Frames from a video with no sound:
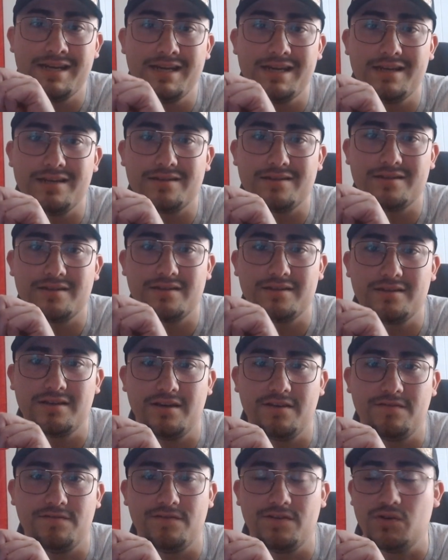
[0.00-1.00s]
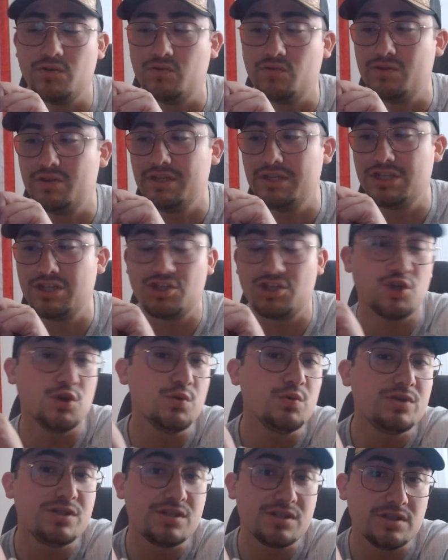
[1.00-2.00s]
it if you
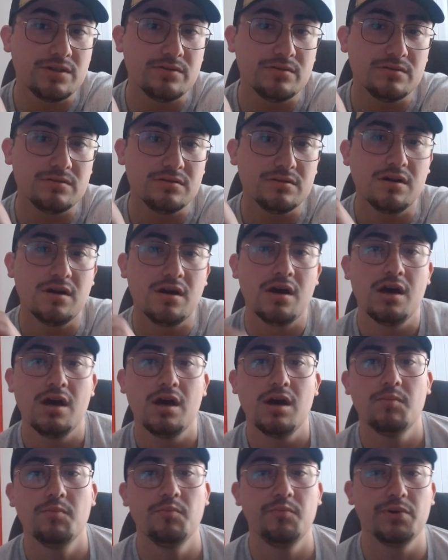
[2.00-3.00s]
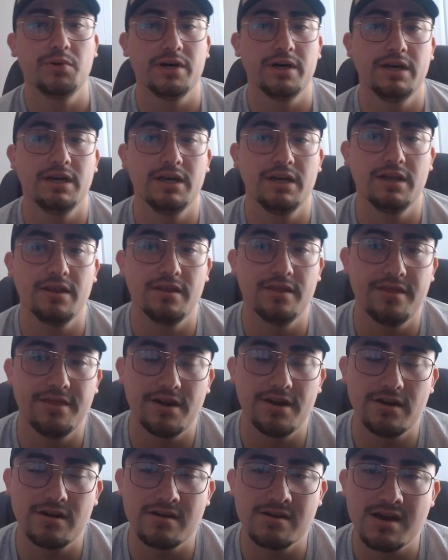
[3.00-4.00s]
choose to, but
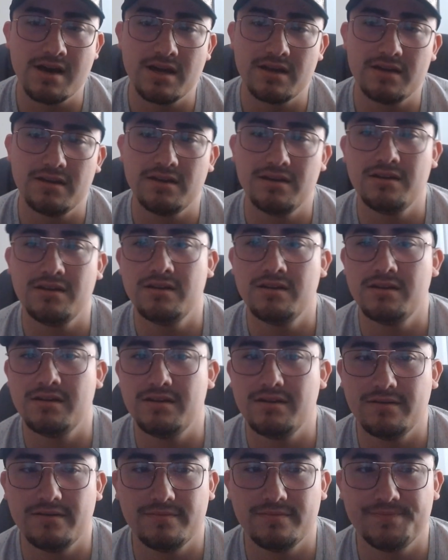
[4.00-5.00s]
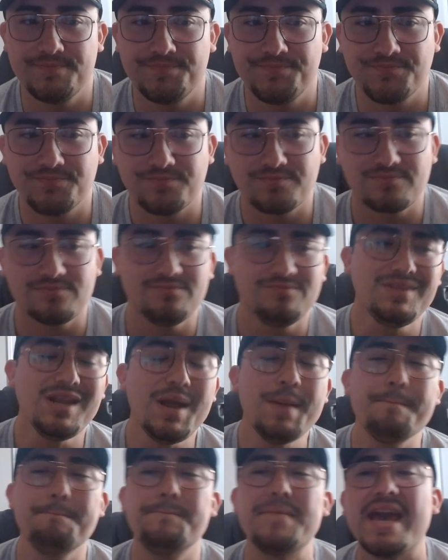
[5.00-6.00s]
they're not an
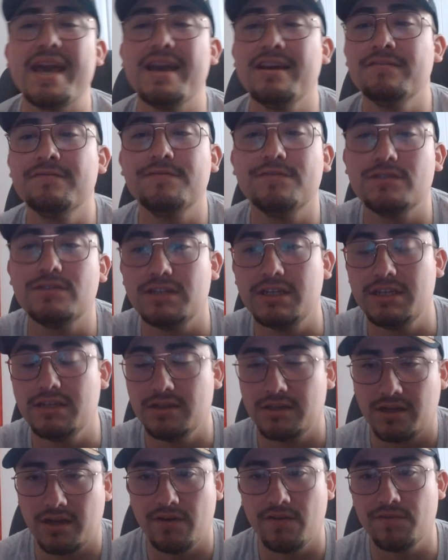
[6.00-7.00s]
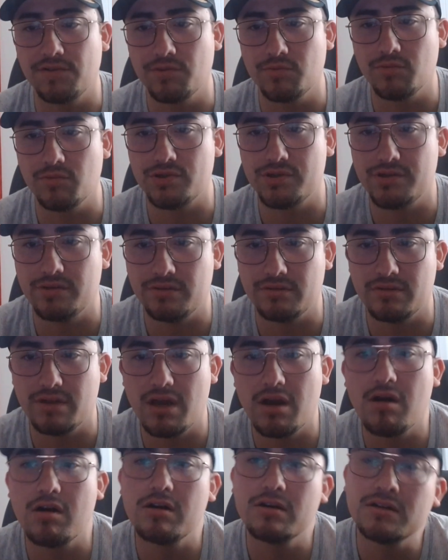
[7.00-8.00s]
painfully uncomfortable shoe. They
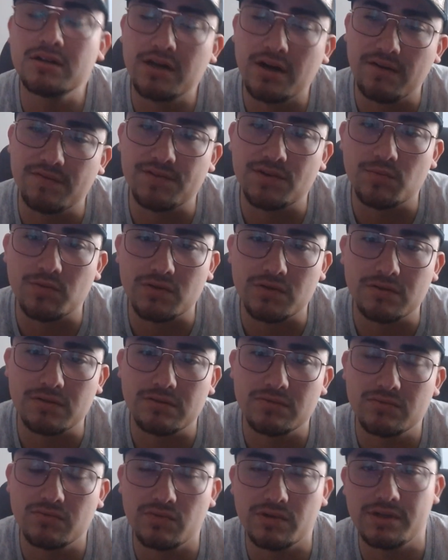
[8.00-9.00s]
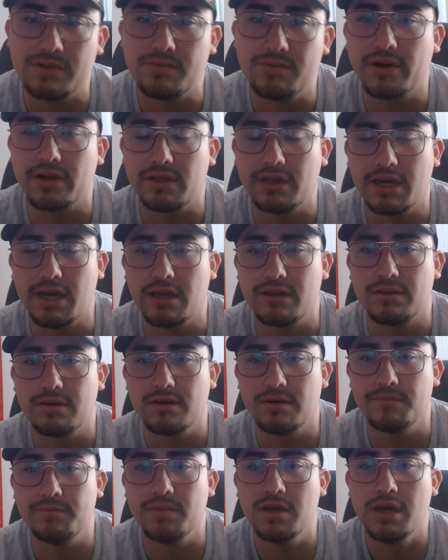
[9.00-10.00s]
are uncomfortable when you barely get
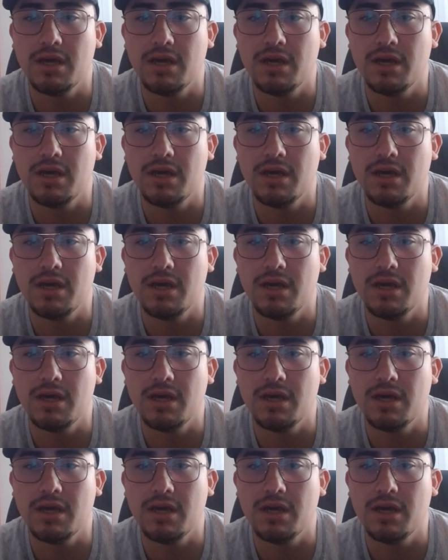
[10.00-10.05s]
them.